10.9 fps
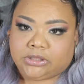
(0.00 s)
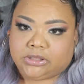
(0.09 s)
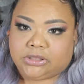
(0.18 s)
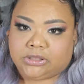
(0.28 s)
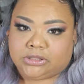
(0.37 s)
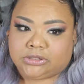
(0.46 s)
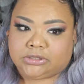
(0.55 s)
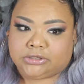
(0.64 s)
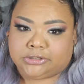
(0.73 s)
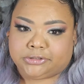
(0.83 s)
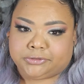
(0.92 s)
and
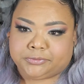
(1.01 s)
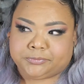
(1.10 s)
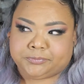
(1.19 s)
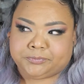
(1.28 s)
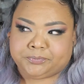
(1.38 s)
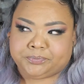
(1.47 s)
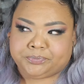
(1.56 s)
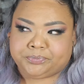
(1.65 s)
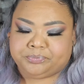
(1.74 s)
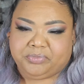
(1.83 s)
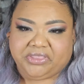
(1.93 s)

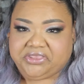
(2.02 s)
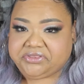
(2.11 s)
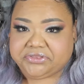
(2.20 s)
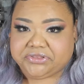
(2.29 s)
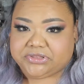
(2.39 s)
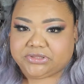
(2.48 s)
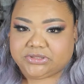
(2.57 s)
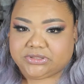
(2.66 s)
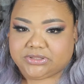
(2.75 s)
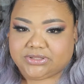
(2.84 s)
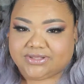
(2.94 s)
um, beans
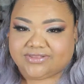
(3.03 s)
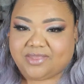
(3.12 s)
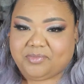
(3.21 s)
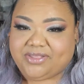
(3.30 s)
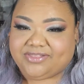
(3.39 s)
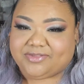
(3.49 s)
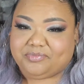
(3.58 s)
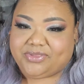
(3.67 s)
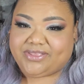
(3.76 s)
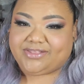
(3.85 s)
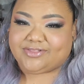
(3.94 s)
because I made some
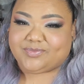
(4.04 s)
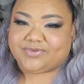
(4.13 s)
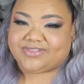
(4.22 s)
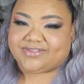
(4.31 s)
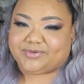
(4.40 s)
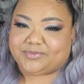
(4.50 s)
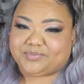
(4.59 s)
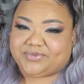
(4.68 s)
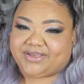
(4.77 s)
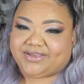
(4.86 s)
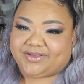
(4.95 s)
beans with
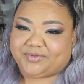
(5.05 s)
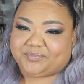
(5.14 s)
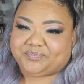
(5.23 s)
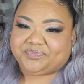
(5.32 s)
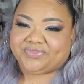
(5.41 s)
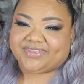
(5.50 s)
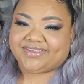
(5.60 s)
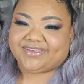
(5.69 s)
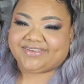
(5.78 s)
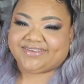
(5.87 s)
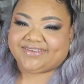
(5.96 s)
some um,
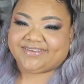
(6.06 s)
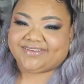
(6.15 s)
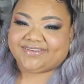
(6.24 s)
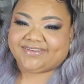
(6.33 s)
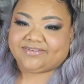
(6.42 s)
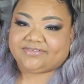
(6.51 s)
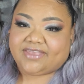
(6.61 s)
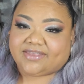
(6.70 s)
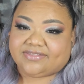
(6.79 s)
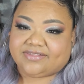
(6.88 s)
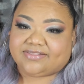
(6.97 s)

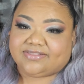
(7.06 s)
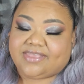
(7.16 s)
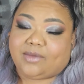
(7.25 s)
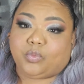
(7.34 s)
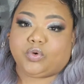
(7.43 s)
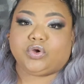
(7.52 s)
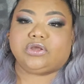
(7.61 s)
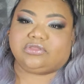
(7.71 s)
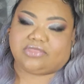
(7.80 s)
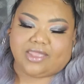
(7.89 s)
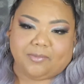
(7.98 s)
Texas. Yeah, well,
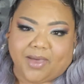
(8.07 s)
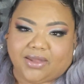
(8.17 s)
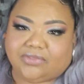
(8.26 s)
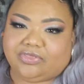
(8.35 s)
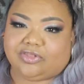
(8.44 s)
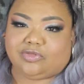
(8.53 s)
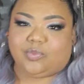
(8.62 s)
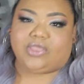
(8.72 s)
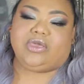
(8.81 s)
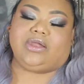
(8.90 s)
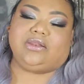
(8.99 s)
think about it this way.
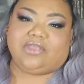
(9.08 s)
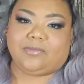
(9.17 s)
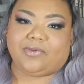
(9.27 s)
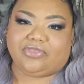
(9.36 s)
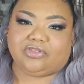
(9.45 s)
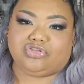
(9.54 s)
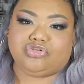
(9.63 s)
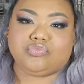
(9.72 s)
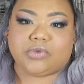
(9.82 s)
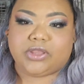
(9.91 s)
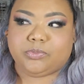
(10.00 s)
You got to think about this
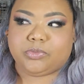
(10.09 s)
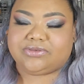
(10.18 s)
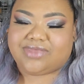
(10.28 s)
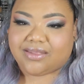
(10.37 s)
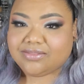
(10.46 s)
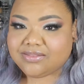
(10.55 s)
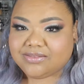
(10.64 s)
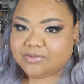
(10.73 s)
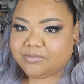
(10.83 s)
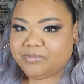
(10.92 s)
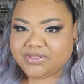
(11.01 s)
too, Reap. Texas is
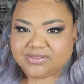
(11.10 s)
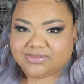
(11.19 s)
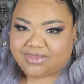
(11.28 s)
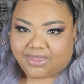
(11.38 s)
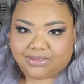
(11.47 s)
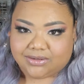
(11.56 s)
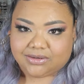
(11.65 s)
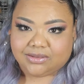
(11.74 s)
a big state.